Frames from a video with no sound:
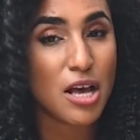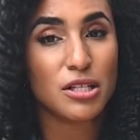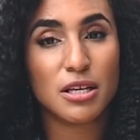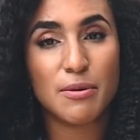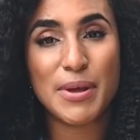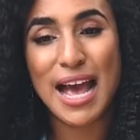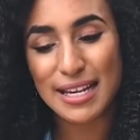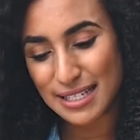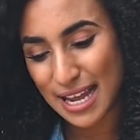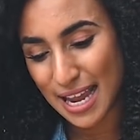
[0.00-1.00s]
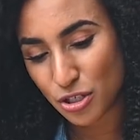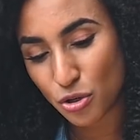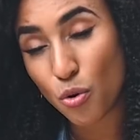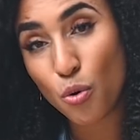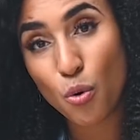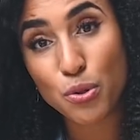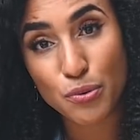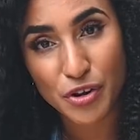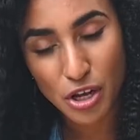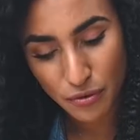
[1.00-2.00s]
So you're going to be adding that into all
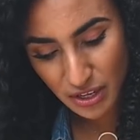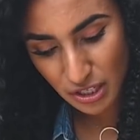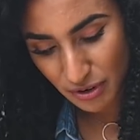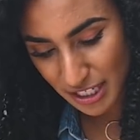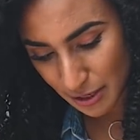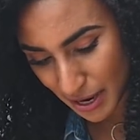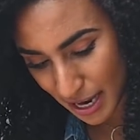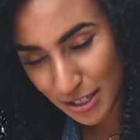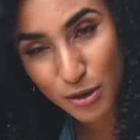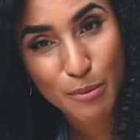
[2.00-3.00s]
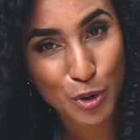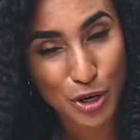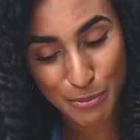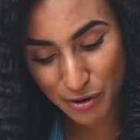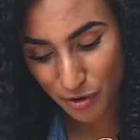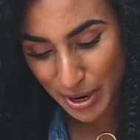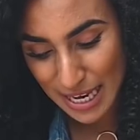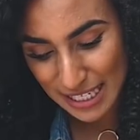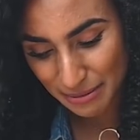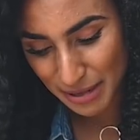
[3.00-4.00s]
3 of these recipes, so I'm not going to be
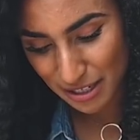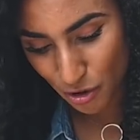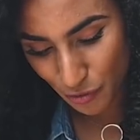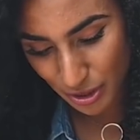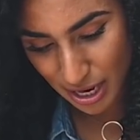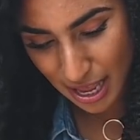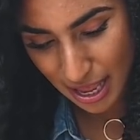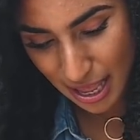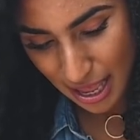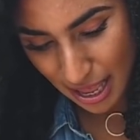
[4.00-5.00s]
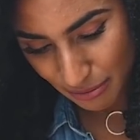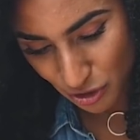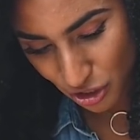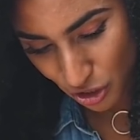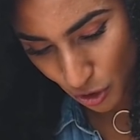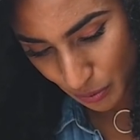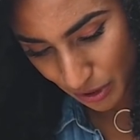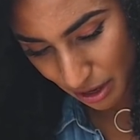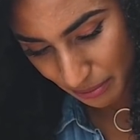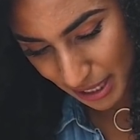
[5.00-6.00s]
repeating myself on that. I'm just going to
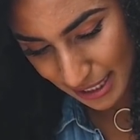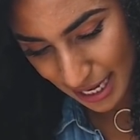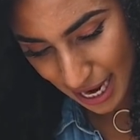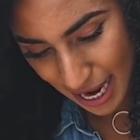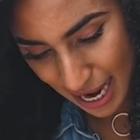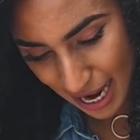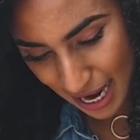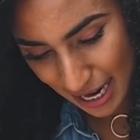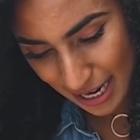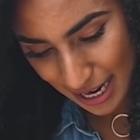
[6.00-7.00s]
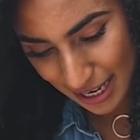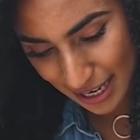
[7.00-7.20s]
open up my tin.